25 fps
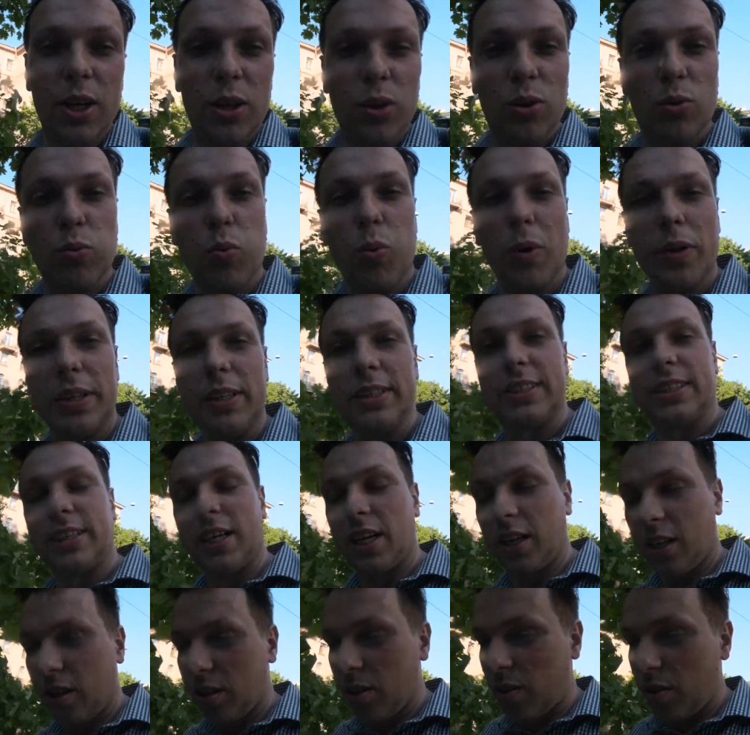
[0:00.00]

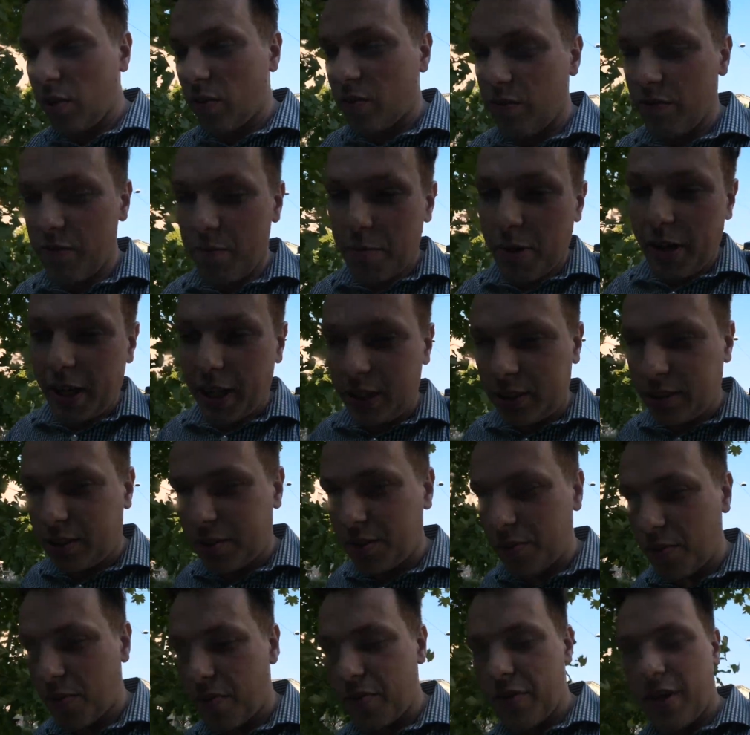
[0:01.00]
22nd of May
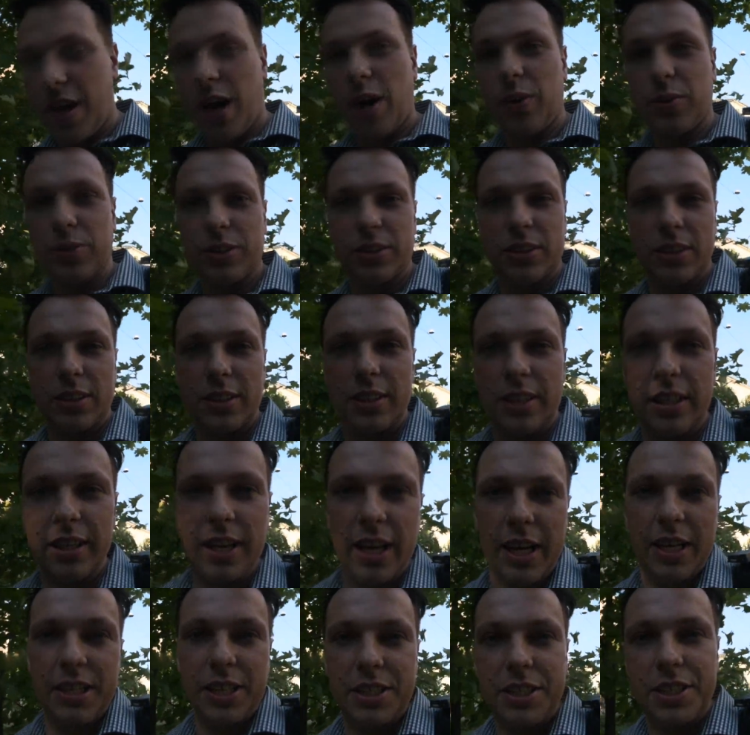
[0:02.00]

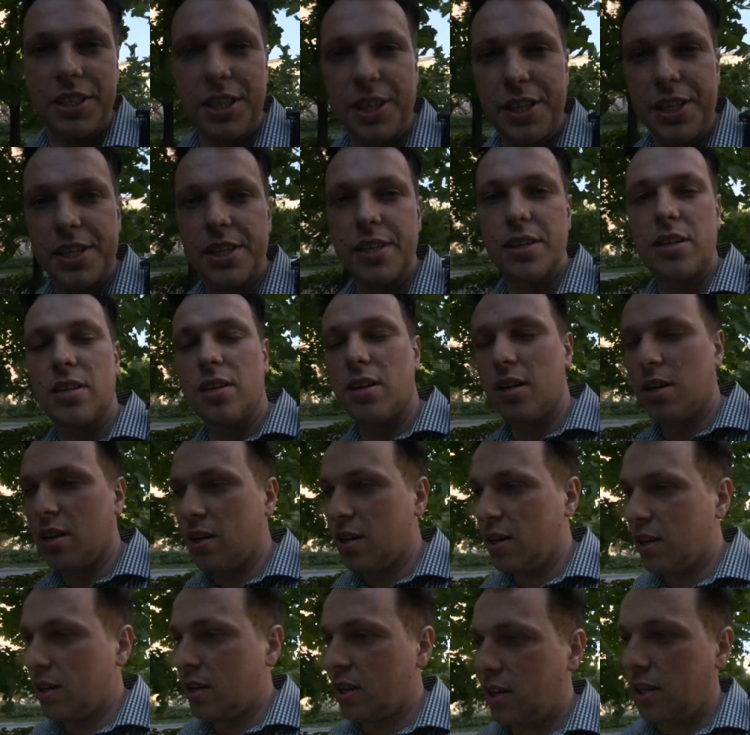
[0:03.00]
2019,
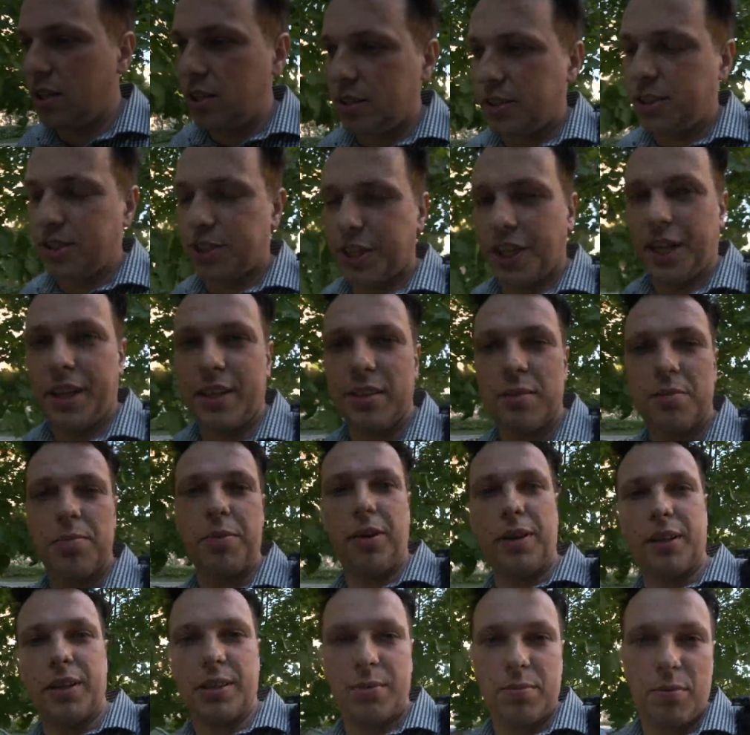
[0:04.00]
St.
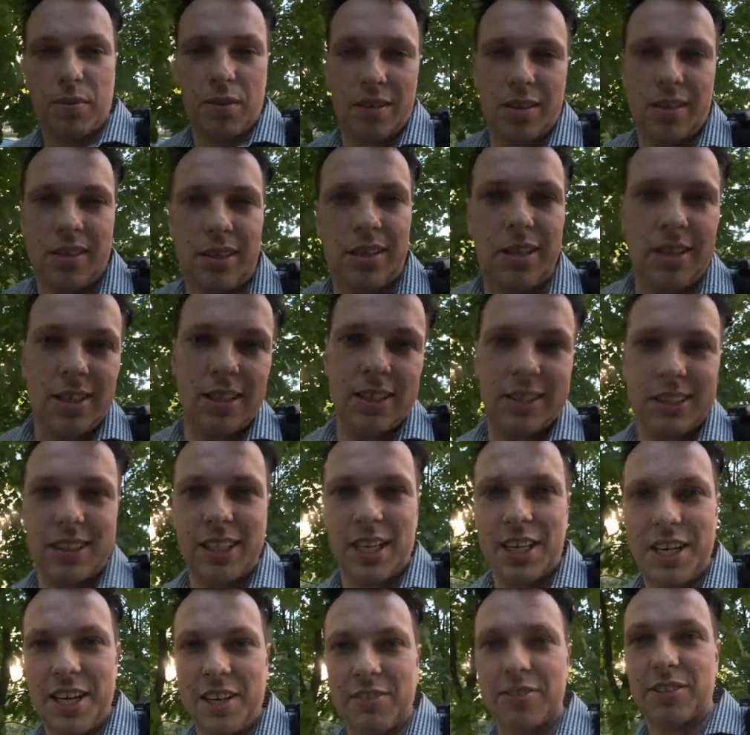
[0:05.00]
Petersburg,
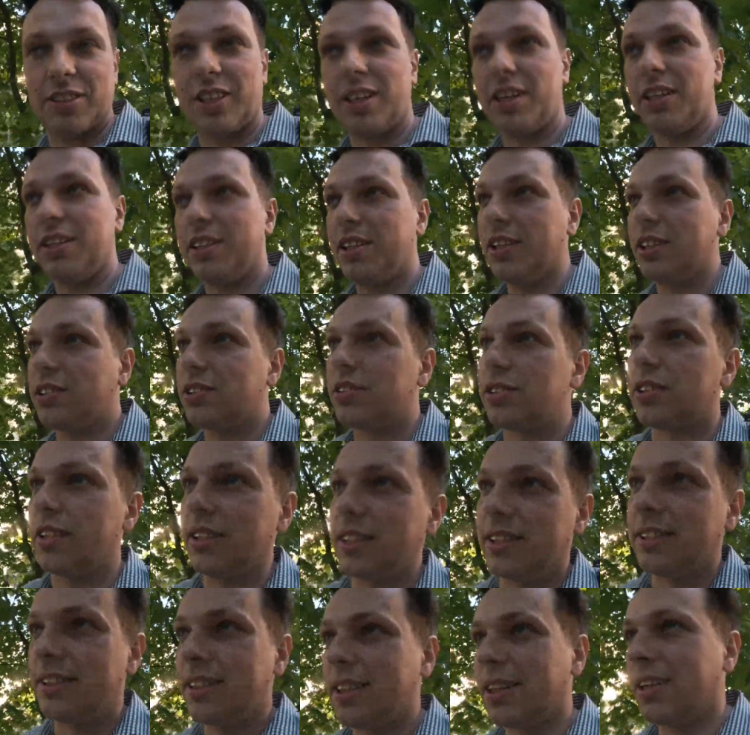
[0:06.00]
Zanevsky
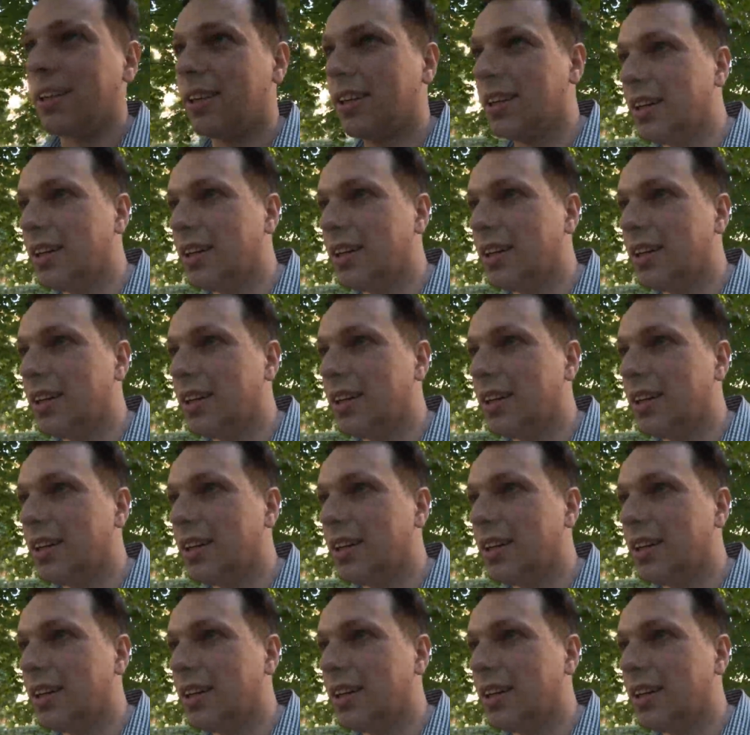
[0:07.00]
district,